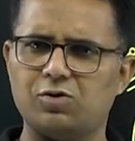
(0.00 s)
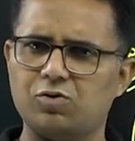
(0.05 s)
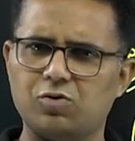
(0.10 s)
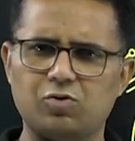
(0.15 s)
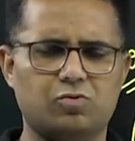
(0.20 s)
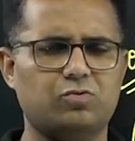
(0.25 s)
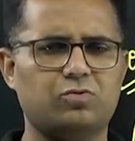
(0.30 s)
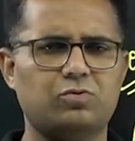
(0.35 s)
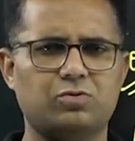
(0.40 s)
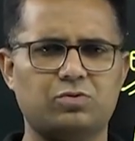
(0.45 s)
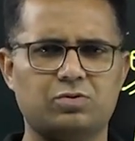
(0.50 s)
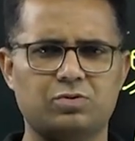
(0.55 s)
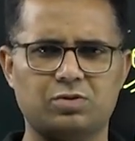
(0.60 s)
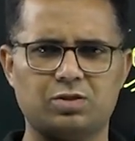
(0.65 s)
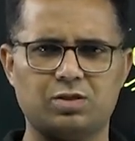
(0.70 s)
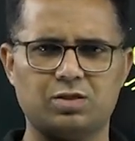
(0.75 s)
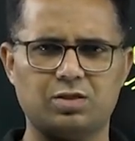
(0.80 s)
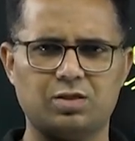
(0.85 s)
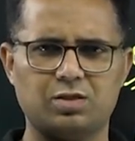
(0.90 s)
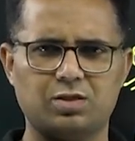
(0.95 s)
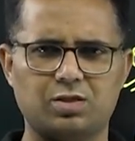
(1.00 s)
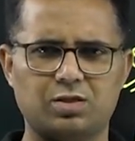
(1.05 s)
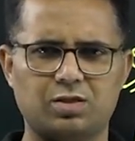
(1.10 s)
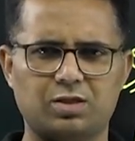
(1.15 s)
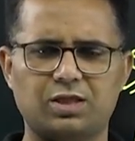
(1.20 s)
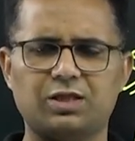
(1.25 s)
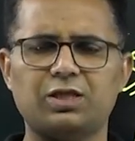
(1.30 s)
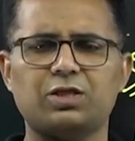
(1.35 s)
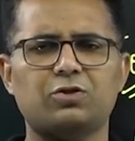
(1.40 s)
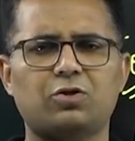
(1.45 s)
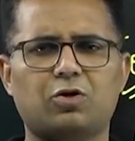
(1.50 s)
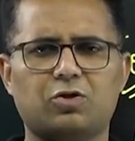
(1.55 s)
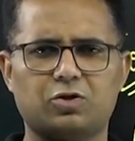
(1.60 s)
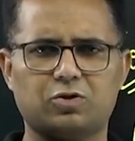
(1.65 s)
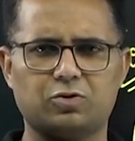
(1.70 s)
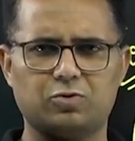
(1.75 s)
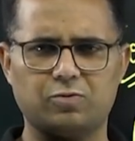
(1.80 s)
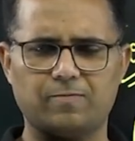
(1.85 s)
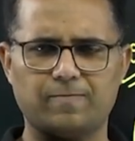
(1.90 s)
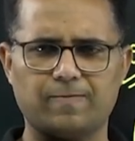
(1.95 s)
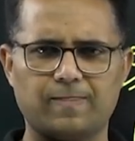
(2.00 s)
No. This is not so.